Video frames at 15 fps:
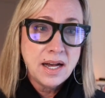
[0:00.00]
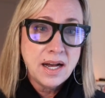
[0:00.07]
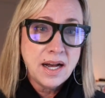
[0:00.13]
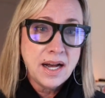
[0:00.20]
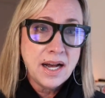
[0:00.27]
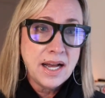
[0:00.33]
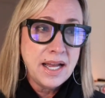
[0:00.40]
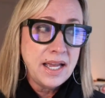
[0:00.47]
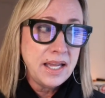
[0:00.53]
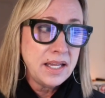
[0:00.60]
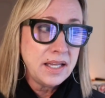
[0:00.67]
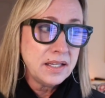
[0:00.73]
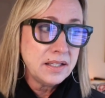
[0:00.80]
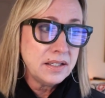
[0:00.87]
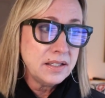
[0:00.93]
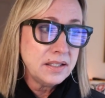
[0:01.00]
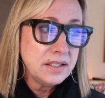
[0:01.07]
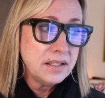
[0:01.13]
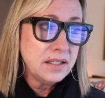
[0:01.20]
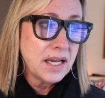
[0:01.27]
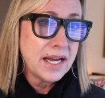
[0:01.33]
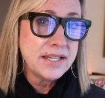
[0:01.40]
I
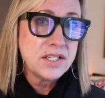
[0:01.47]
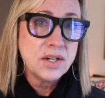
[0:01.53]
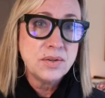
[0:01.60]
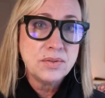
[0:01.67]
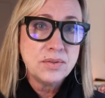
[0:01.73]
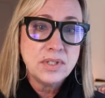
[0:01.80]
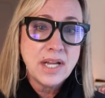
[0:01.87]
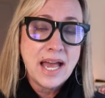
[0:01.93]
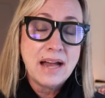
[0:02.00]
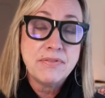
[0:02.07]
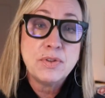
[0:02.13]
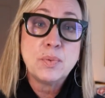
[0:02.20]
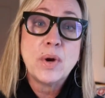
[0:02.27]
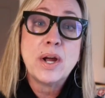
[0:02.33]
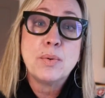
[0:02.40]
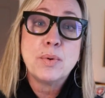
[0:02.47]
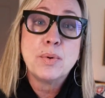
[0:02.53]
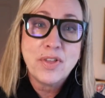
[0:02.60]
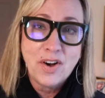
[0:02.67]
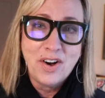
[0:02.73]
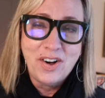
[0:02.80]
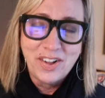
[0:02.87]
don't have the
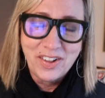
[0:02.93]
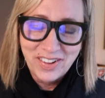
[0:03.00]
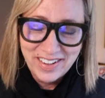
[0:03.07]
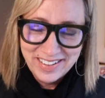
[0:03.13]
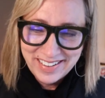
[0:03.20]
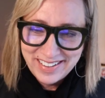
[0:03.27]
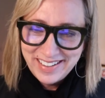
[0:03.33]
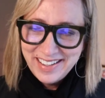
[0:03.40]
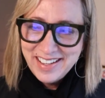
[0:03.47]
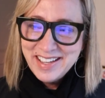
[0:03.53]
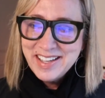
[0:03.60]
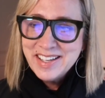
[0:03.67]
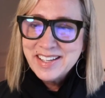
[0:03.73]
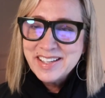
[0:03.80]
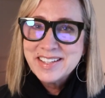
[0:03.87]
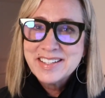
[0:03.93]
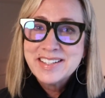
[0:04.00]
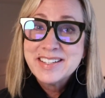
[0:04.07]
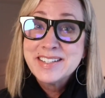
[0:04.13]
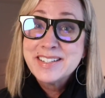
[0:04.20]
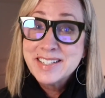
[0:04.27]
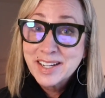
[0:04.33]
wherewithal
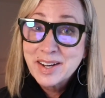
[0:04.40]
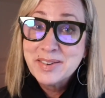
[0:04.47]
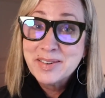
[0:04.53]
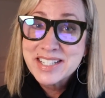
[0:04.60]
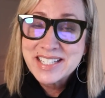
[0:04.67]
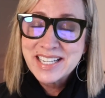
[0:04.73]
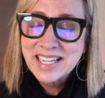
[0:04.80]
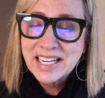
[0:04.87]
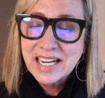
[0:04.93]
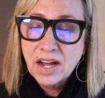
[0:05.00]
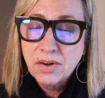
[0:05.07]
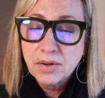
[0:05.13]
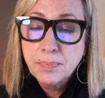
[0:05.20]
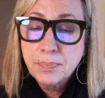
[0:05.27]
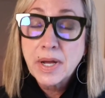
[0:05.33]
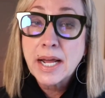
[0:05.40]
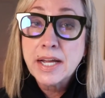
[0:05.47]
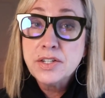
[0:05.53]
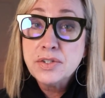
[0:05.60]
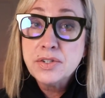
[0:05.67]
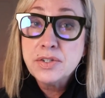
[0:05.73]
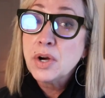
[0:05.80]
to go and seek it out. But I
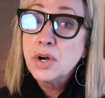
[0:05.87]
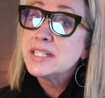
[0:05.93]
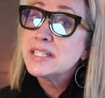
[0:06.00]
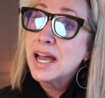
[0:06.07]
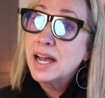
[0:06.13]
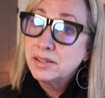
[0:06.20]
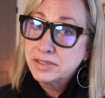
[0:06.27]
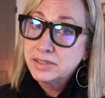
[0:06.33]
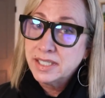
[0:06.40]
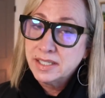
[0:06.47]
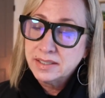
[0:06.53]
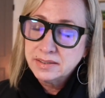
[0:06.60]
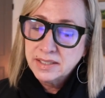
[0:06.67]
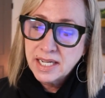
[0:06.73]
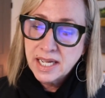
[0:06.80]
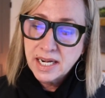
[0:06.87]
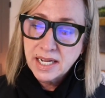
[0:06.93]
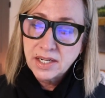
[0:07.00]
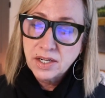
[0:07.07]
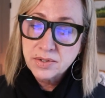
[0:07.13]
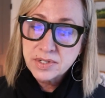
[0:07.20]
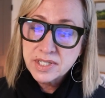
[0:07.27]
do know it's out there, and I
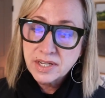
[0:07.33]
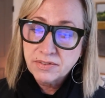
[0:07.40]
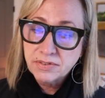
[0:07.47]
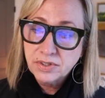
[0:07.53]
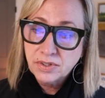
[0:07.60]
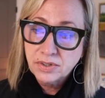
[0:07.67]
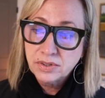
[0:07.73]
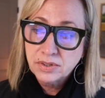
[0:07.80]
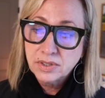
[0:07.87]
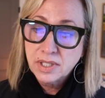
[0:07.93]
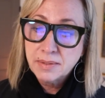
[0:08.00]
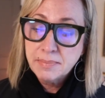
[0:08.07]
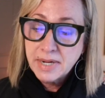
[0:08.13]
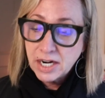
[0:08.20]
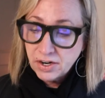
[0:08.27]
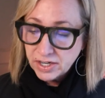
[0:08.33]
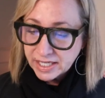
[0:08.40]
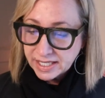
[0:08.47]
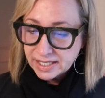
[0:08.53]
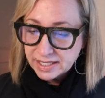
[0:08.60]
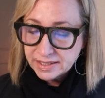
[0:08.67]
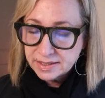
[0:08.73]
know several
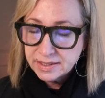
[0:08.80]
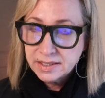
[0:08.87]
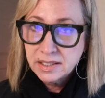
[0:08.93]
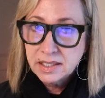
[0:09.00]
American